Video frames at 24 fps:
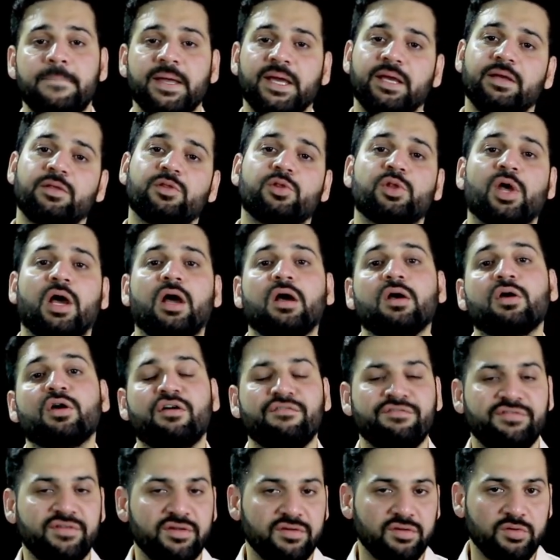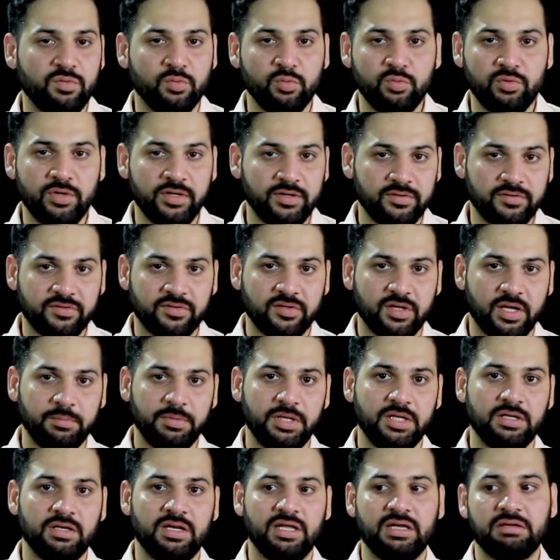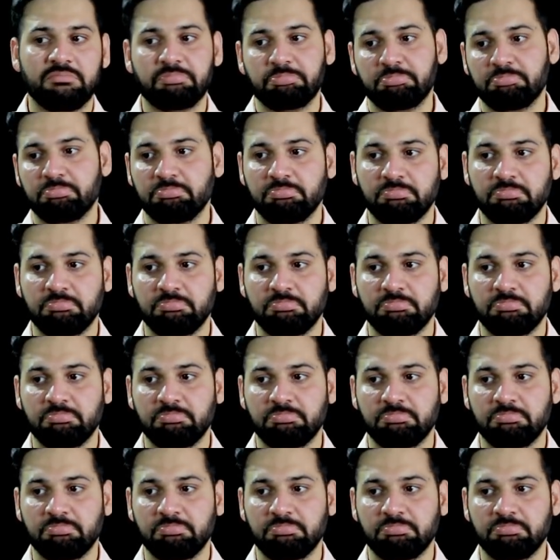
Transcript: big chunk of the students i mean like